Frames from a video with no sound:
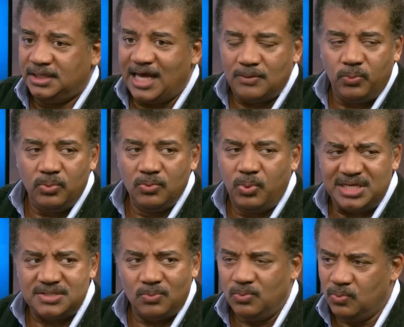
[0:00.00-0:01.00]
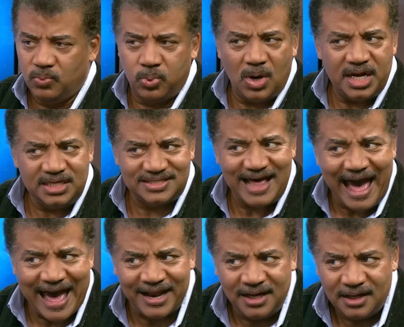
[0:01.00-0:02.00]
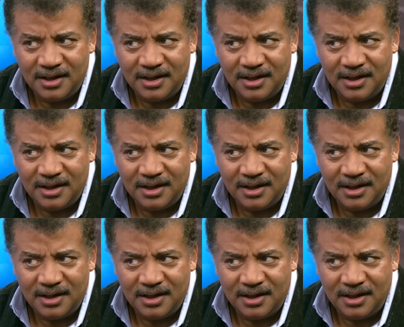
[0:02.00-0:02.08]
That, what's, what is that?